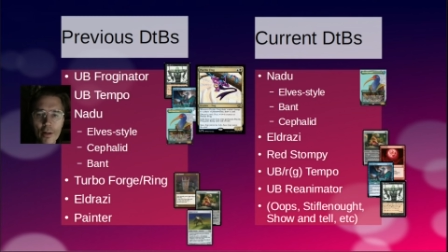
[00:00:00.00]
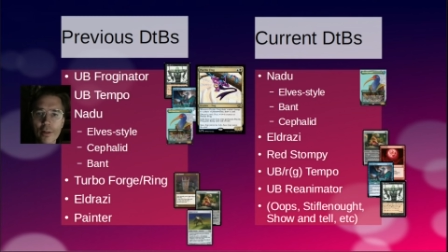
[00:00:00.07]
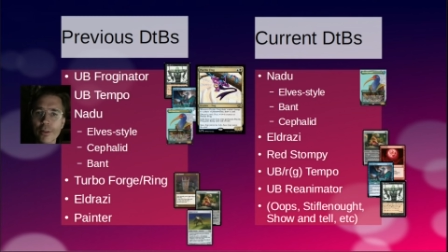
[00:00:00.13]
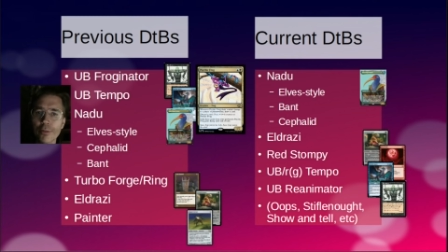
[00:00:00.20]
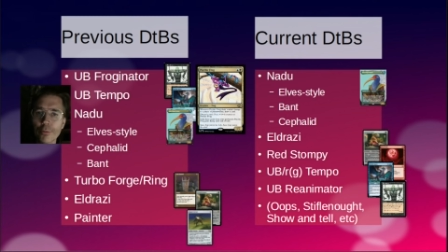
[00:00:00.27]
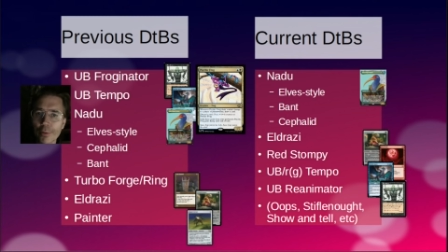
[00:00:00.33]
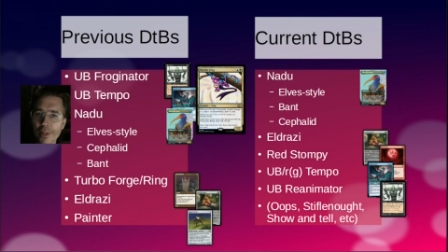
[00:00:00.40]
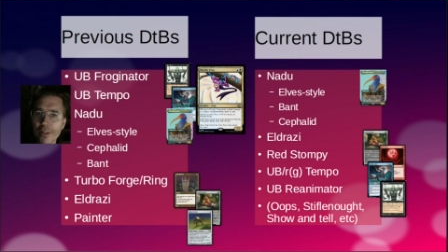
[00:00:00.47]

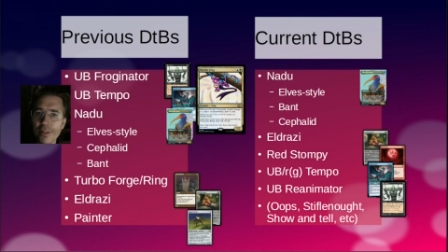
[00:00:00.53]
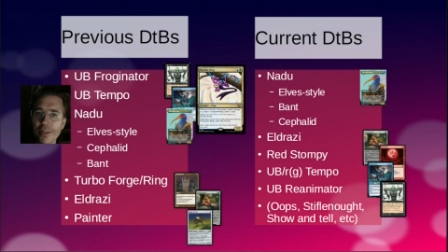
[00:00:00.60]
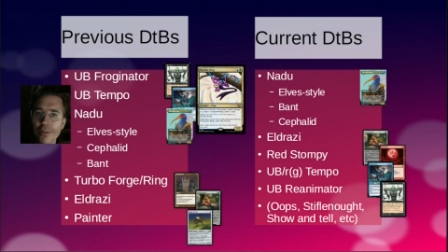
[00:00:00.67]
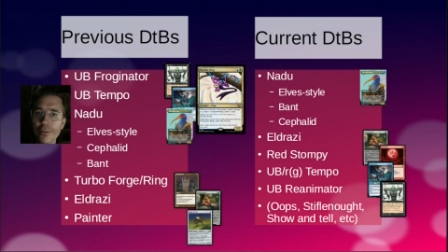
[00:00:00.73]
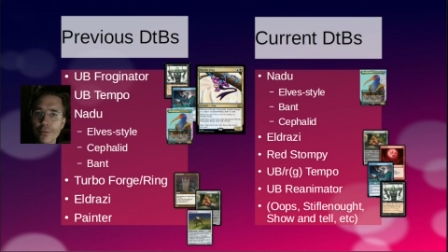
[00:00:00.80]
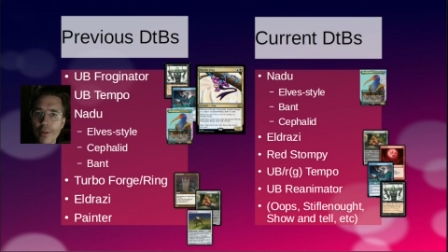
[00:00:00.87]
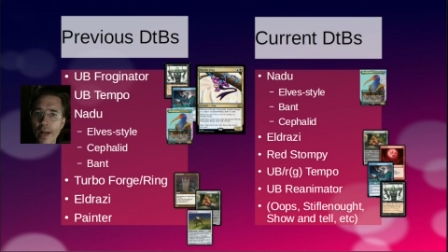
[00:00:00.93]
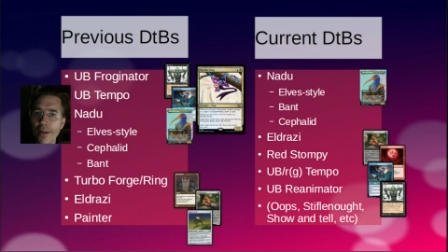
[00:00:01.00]
You really needed
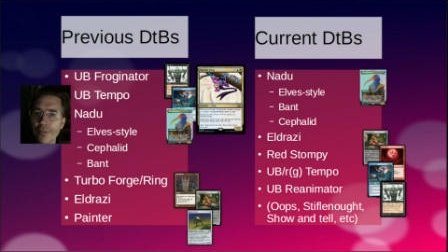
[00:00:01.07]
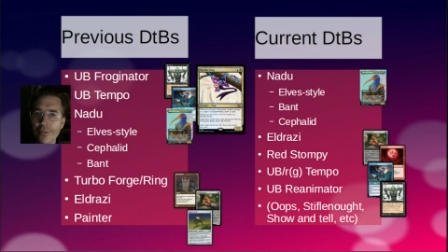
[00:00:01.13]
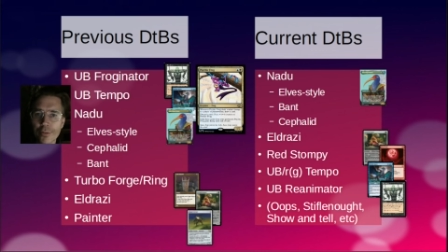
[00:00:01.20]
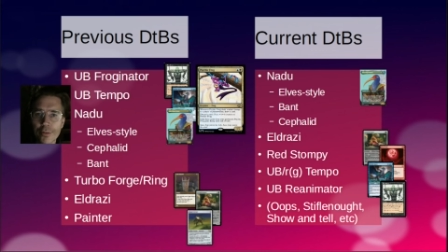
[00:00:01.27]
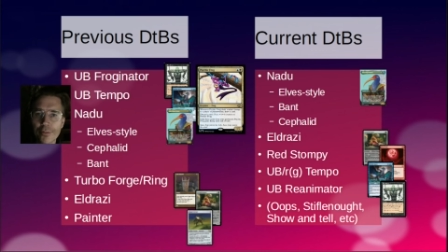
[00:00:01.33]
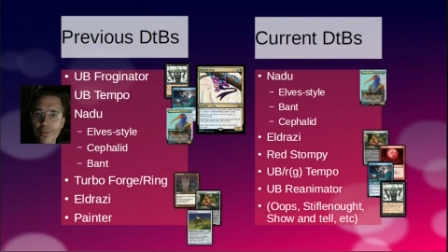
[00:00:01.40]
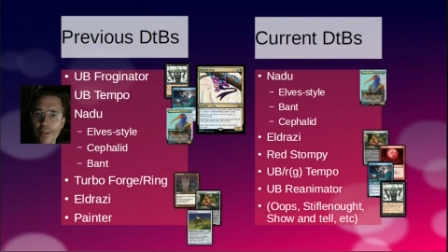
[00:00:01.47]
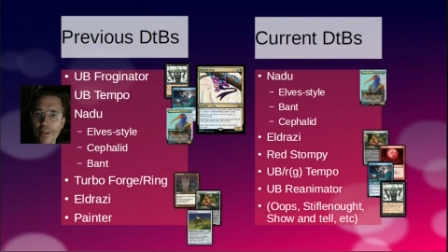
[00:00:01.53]
to
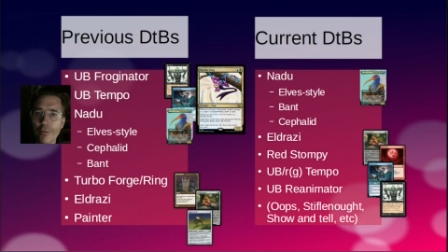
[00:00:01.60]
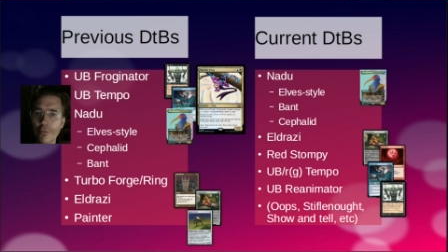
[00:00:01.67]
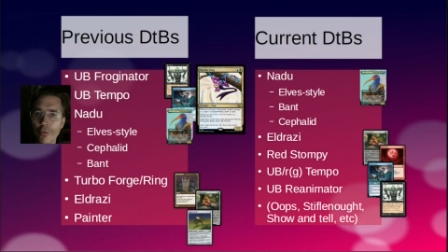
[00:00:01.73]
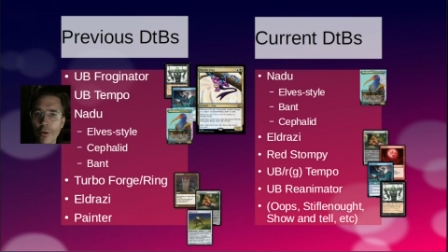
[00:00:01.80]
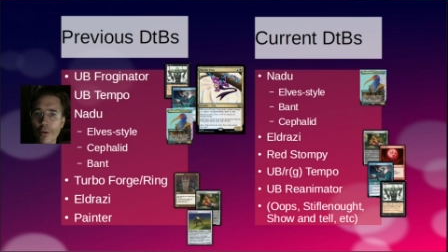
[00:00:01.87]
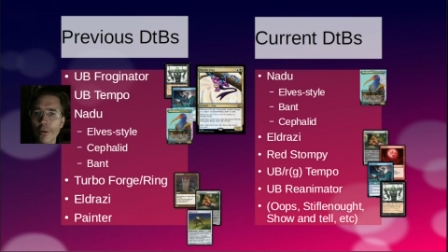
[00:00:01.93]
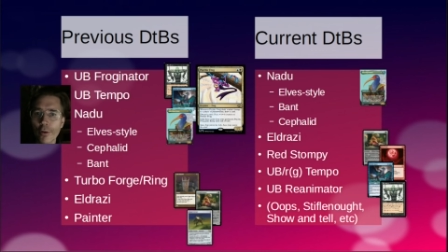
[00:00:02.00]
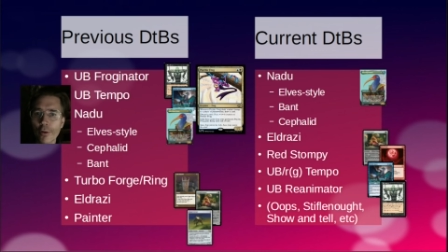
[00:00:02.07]
answer Psychic
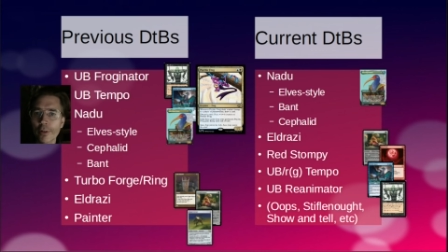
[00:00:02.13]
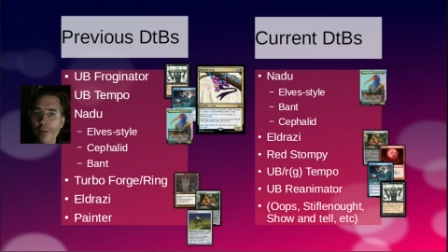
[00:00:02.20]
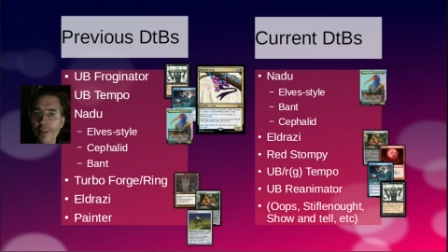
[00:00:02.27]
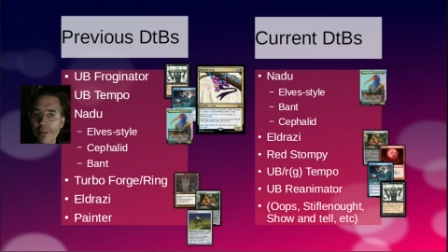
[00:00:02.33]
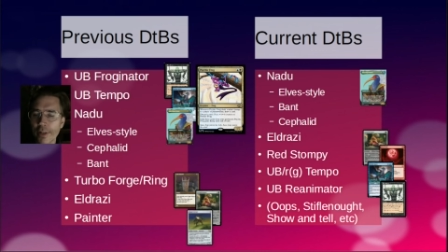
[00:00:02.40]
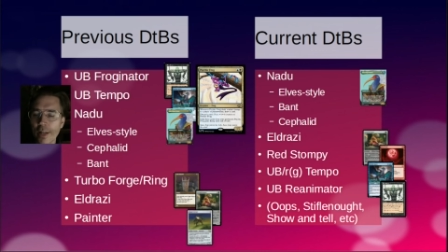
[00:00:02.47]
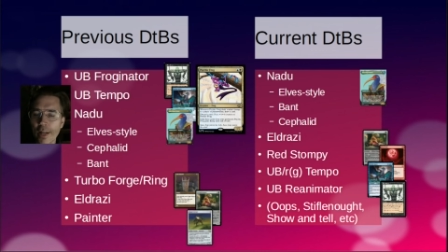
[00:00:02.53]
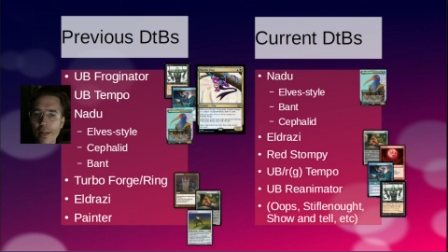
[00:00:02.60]
Frog early in
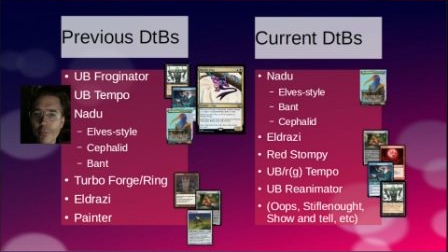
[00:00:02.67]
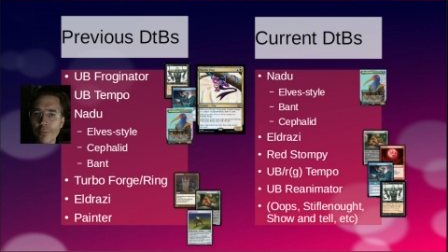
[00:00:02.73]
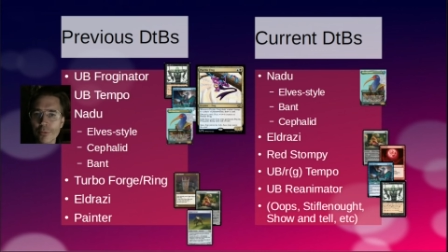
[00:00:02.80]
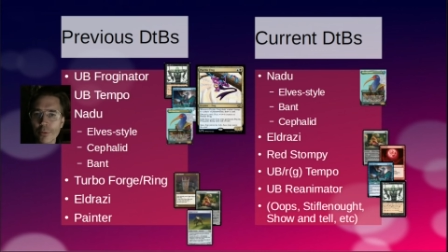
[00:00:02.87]
the game.